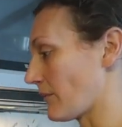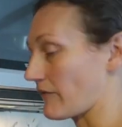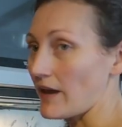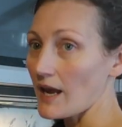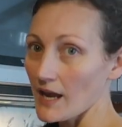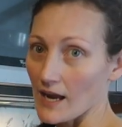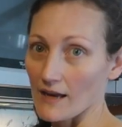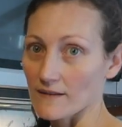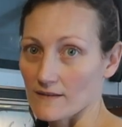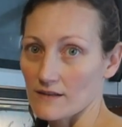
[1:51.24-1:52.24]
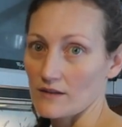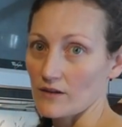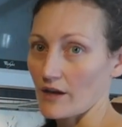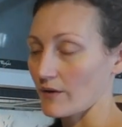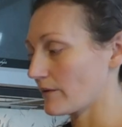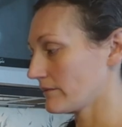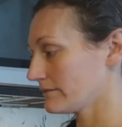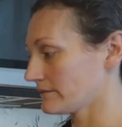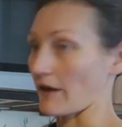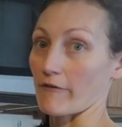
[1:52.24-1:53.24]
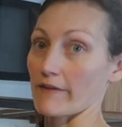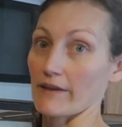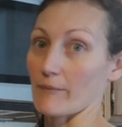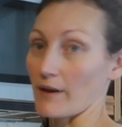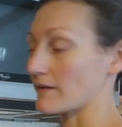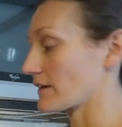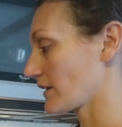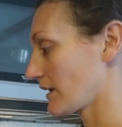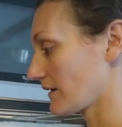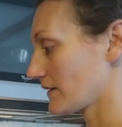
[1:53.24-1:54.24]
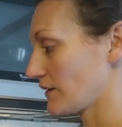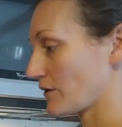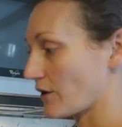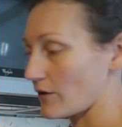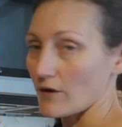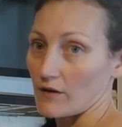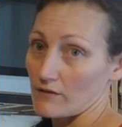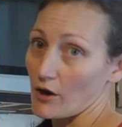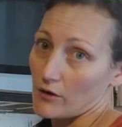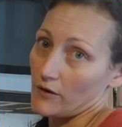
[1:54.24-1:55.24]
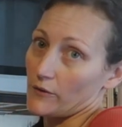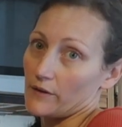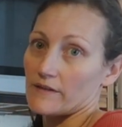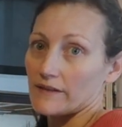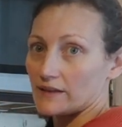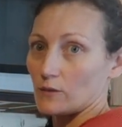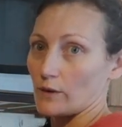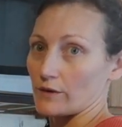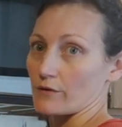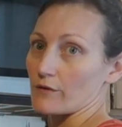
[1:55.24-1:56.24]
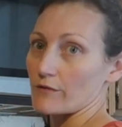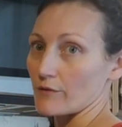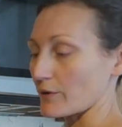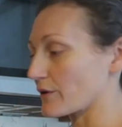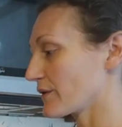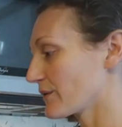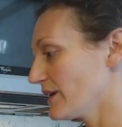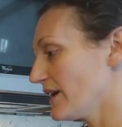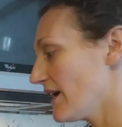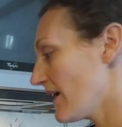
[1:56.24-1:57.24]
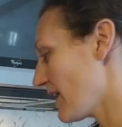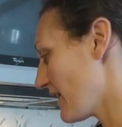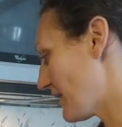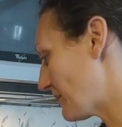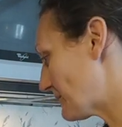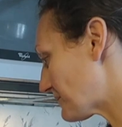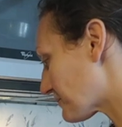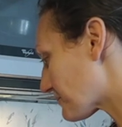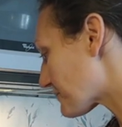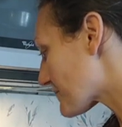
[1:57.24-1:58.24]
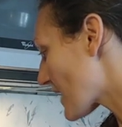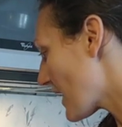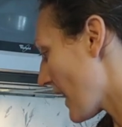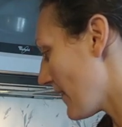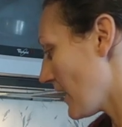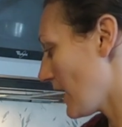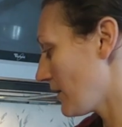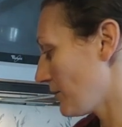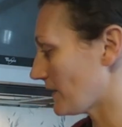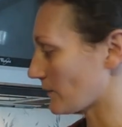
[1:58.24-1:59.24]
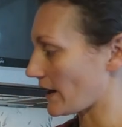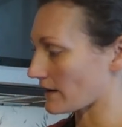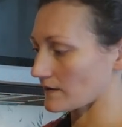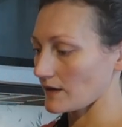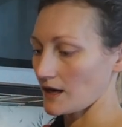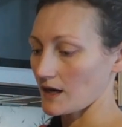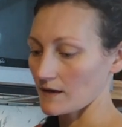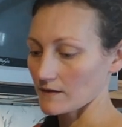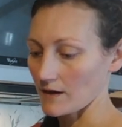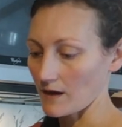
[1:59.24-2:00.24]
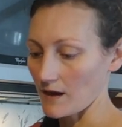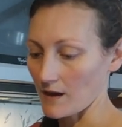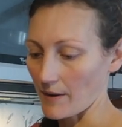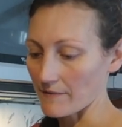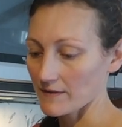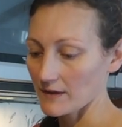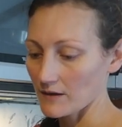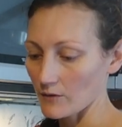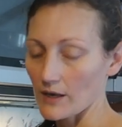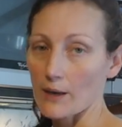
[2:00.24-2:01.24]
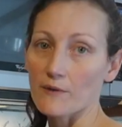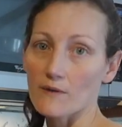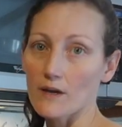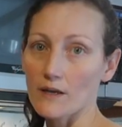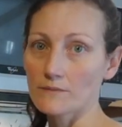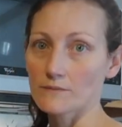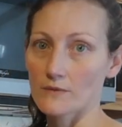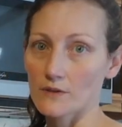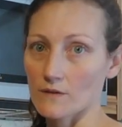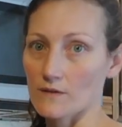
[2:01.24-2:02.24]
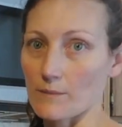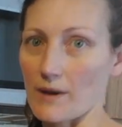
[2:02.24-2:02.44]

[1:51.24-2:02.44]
my face, and you know, everything basically, because you know, coconut oil is like the wonder of the world. Um, and then beeswax, and um, I've seen it on Amazon. As you can see,